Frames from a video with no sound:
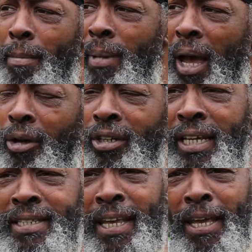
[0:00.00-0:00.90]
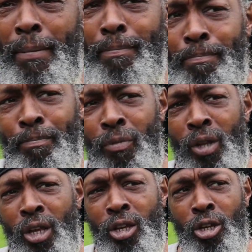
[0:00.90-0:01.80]
how can I say
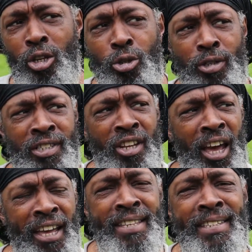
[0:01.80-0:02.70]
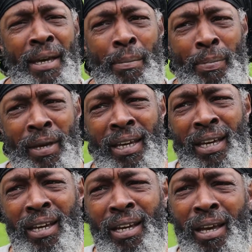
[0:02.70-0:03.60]
you desire to get big,
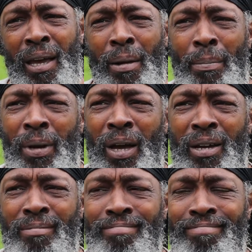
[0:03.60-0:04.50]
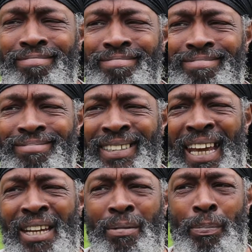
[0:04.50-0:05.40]
but
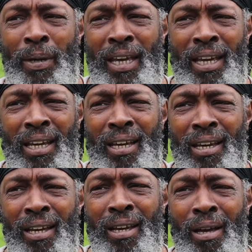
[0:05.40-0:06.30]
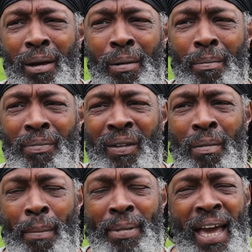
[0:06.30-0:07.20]
getting big, there
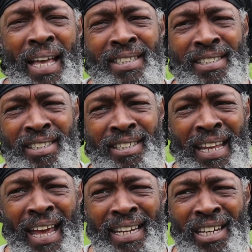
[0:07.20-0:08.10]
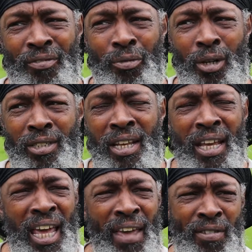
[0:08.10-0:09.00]
might be hazards to that. In other words,
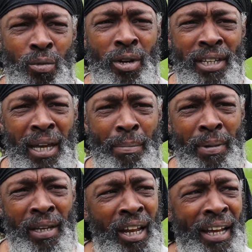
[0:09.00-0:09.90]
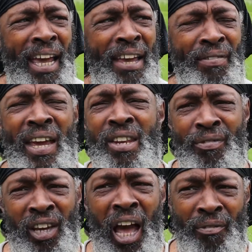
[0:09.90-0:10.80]
if you want to get bigger, like if
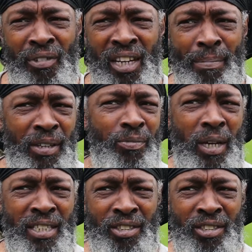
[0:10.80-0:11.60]
anything, I think the best way